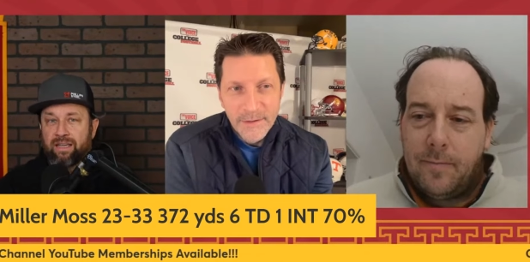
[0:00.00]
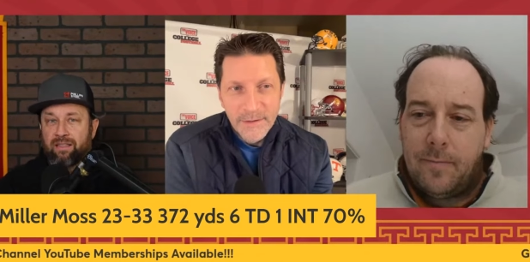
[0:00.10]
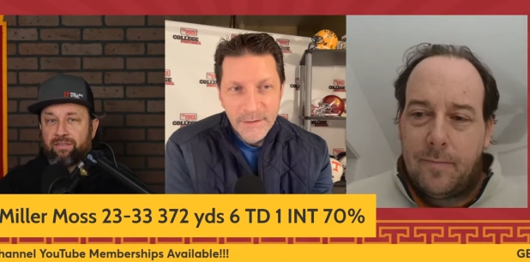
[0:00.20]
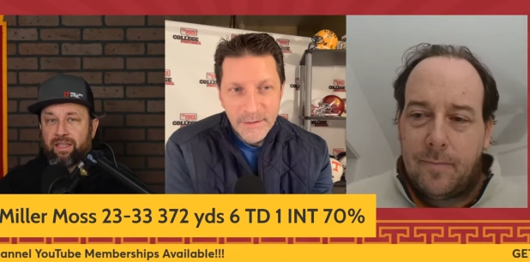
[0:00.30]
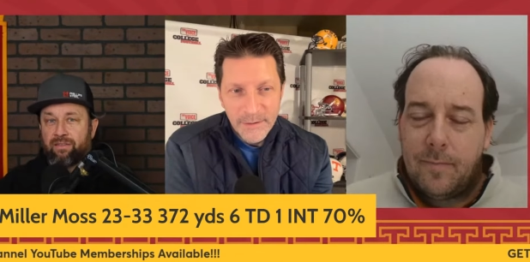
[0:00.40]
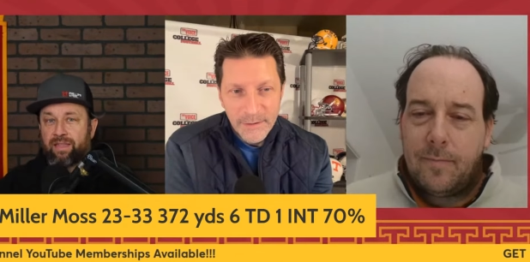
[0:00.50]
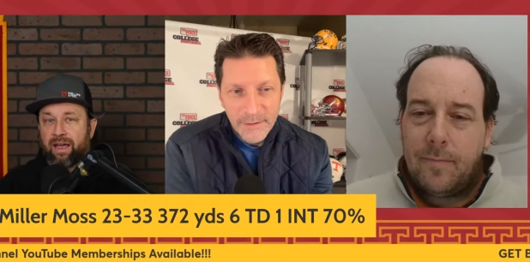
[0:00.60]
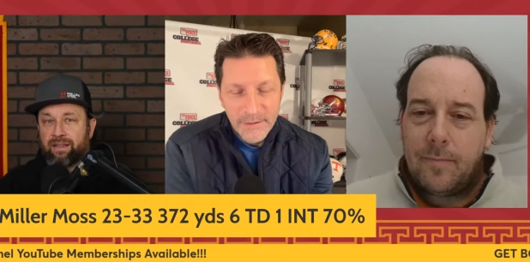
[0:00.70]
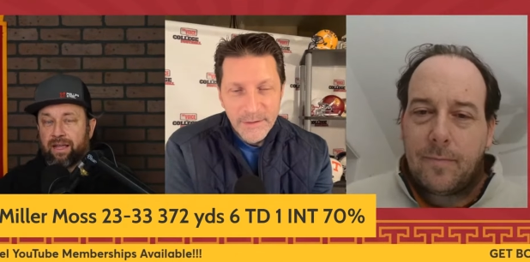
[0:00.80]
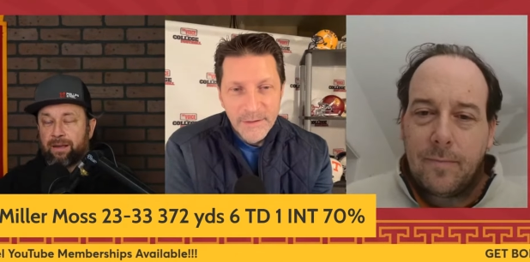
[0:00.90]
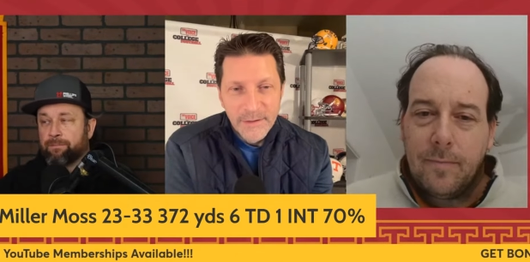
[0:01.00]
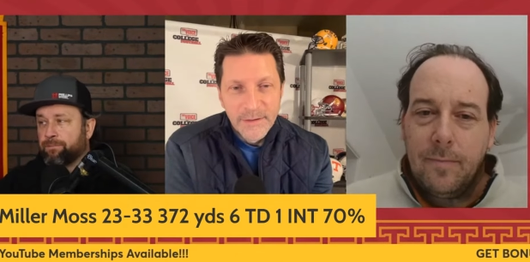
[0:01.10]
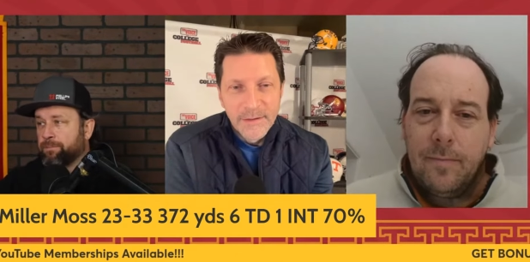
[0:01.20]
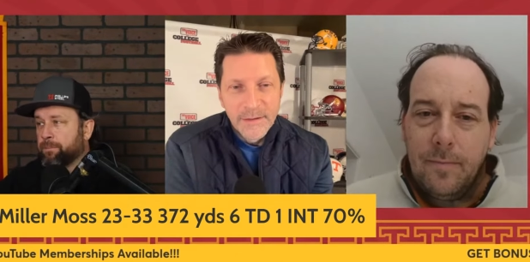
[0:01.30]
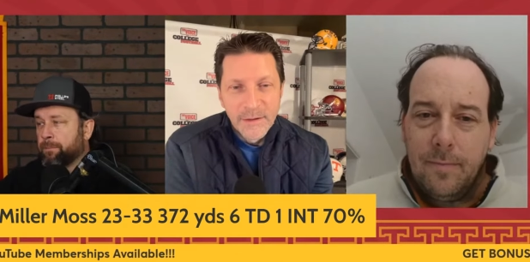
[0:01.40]
Speaker 1: in in that game.
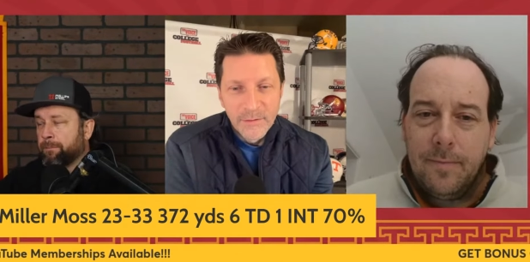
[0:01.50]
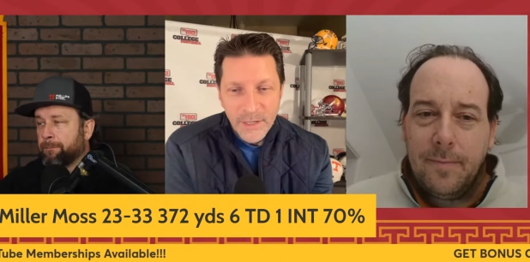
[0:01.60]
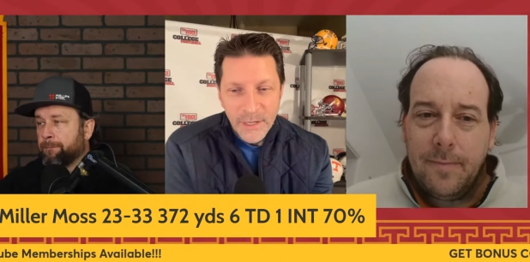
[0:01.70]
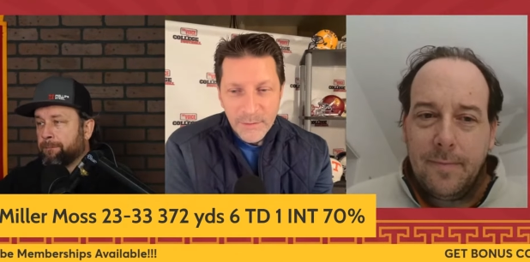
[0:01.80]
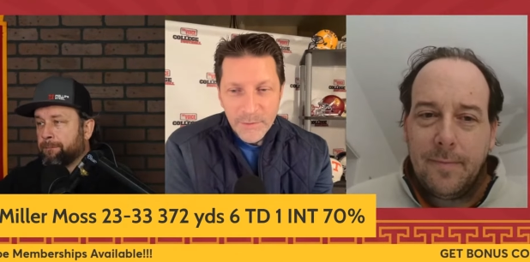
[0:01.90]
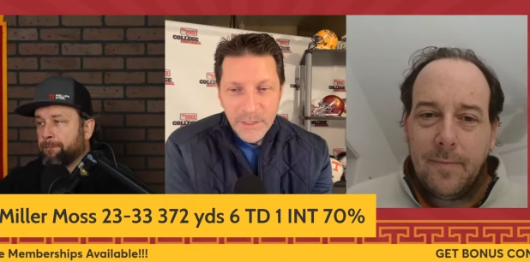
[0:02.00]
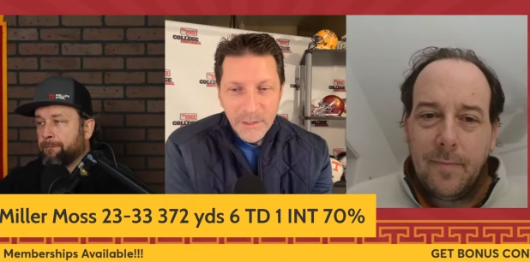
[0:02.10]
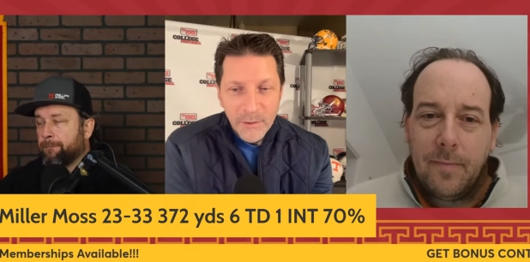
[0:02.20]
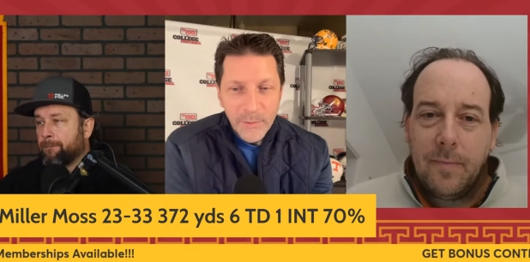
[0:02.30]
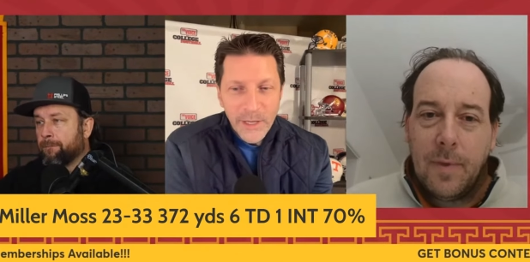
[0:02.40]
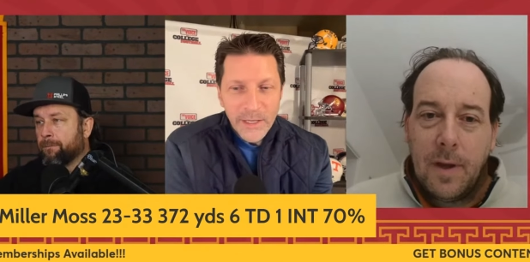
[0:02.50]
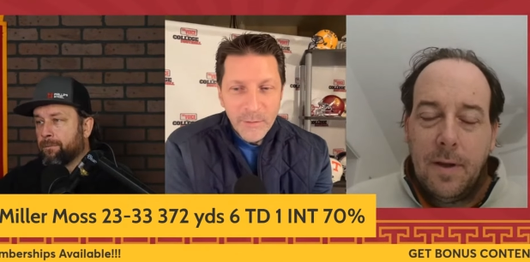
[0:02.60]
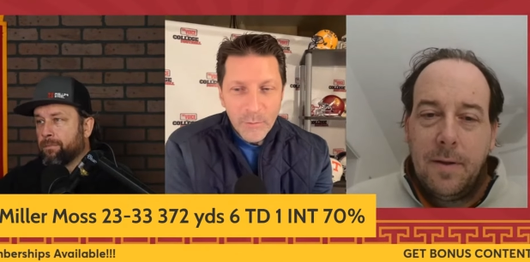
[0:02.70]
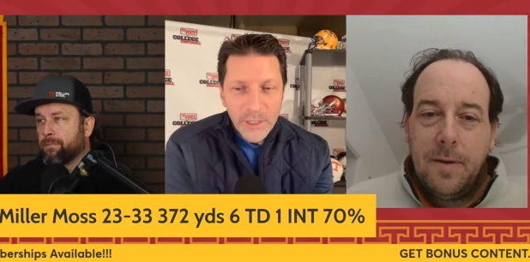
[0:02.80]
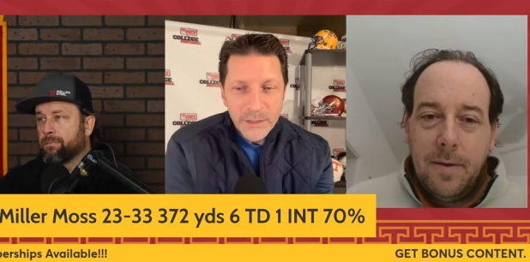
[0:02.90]
Speaker 2: Okay, I'm going to go back and
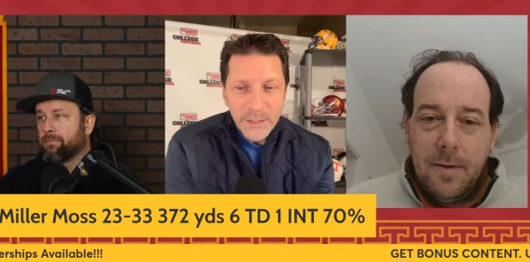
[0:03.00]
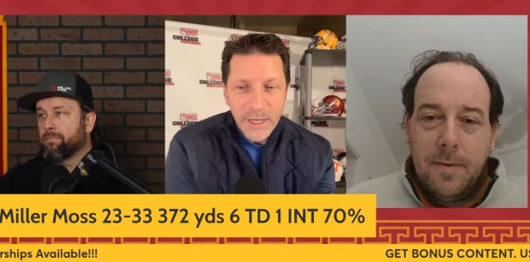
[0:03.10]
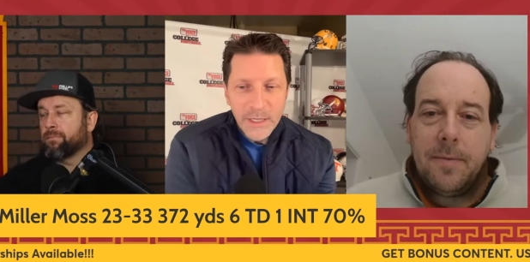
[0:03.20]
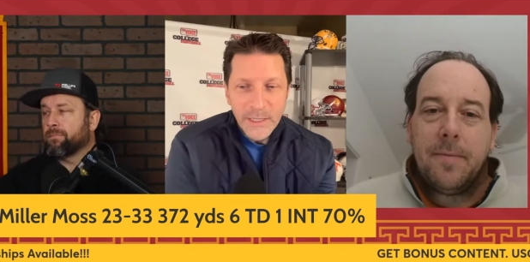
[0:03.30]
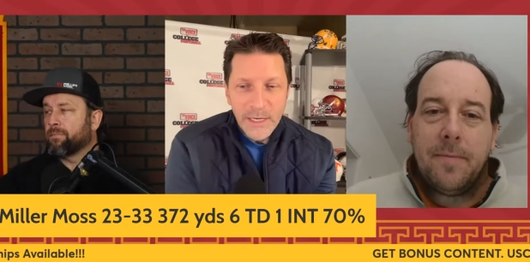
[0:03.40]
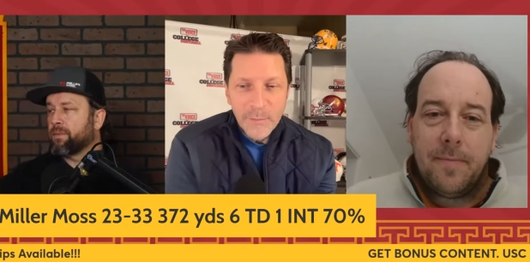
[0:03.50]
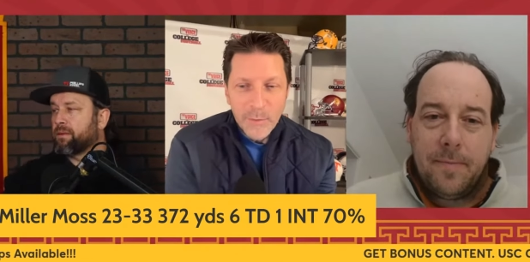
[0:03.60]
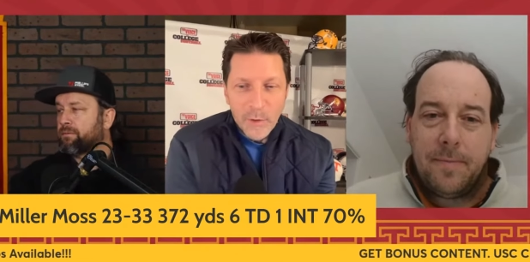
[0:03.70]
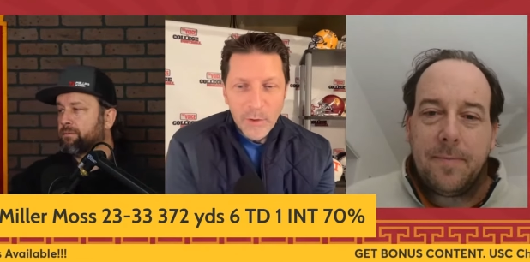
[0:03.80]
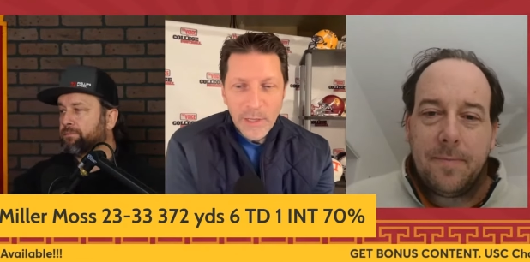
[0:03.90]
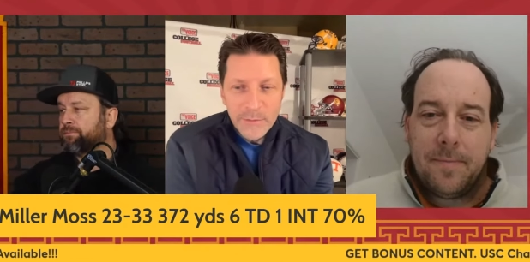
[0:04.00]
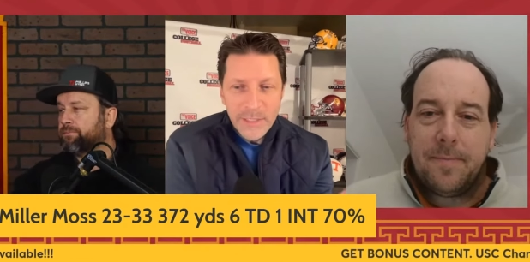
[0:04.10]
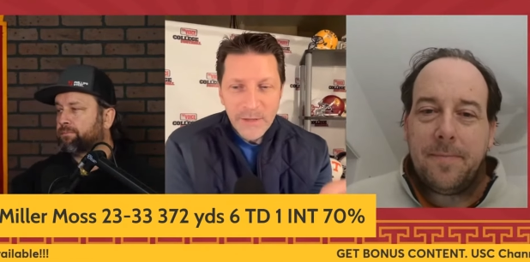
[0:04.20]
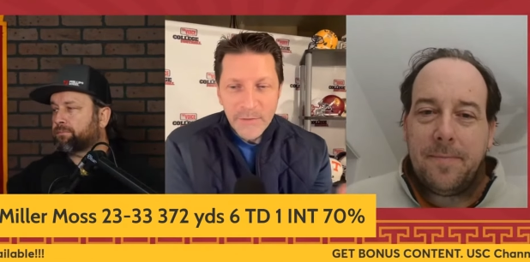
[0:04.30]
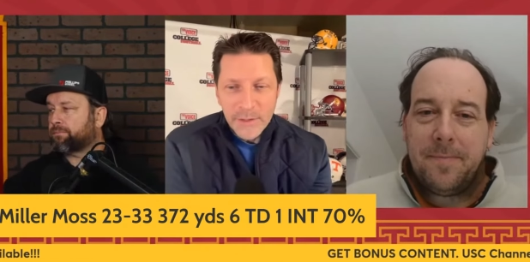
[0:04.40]
watch the Holiday Bowl. I was
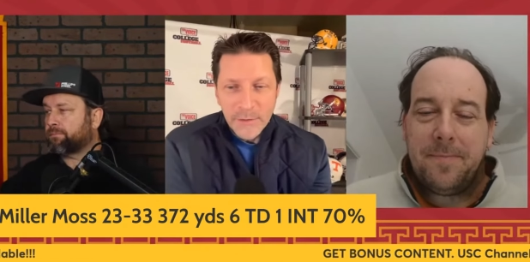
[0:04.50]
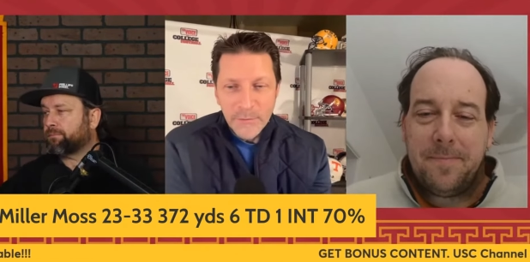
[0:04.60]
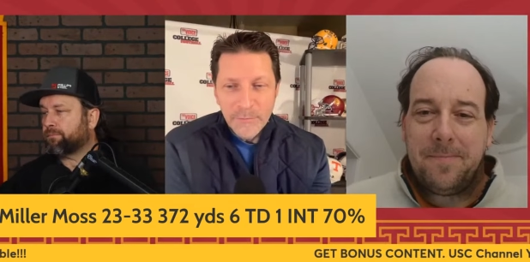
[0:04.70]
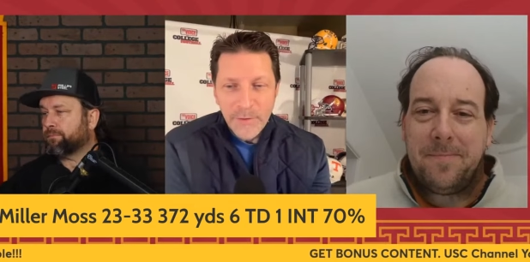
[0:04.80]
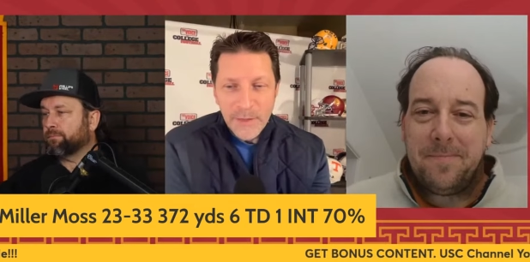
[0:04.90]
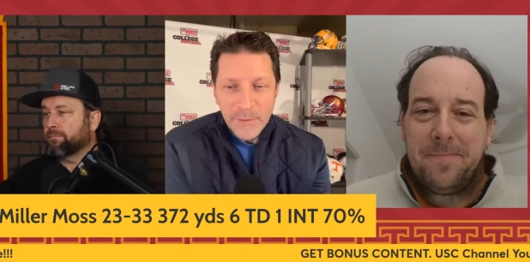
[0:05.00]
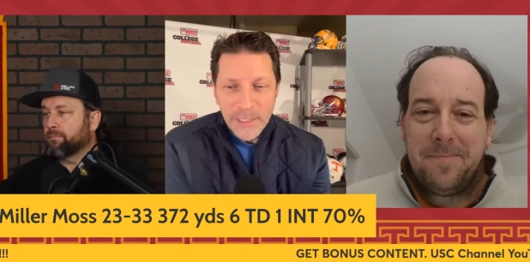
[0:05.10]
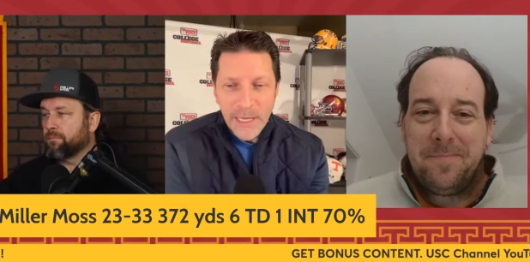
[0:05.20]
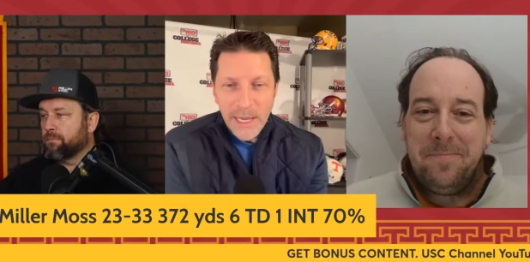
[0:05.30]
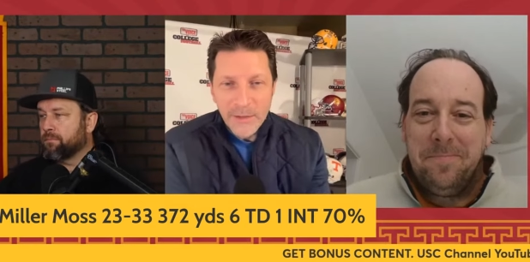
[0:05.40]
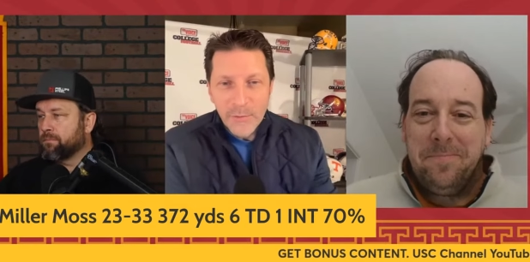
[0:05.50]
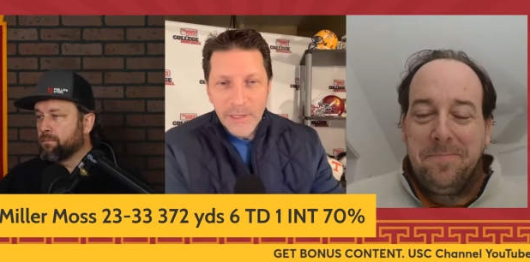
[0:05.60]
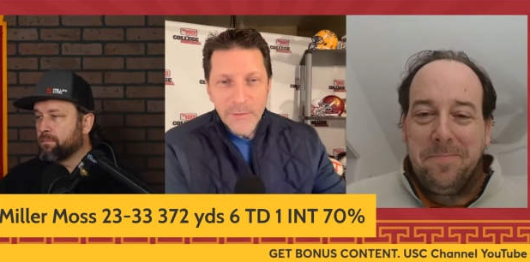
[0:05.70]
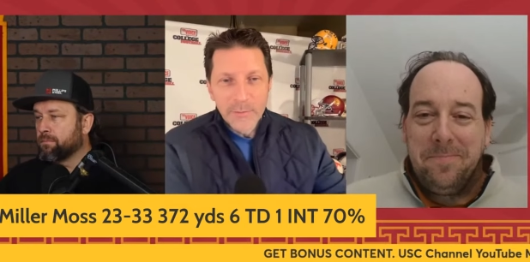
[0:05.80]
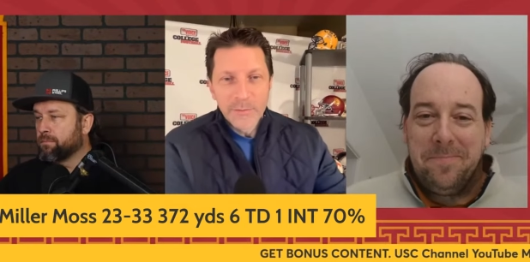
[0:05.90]
having a little family gathering.
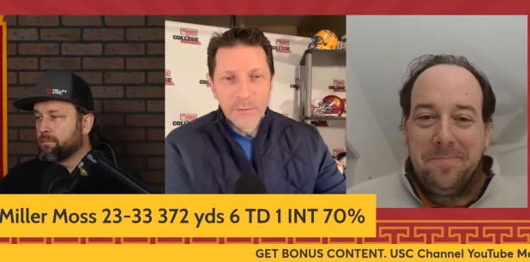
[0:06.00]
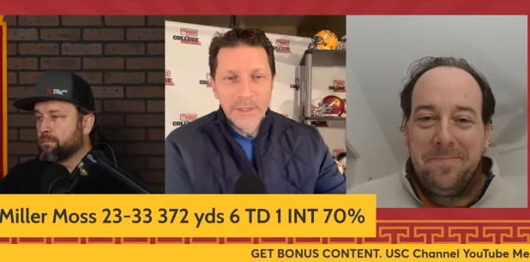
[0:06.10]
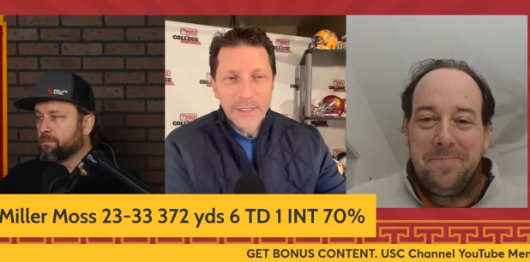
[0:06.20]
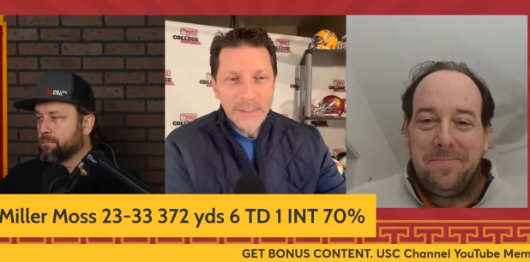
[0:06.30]
It was one of these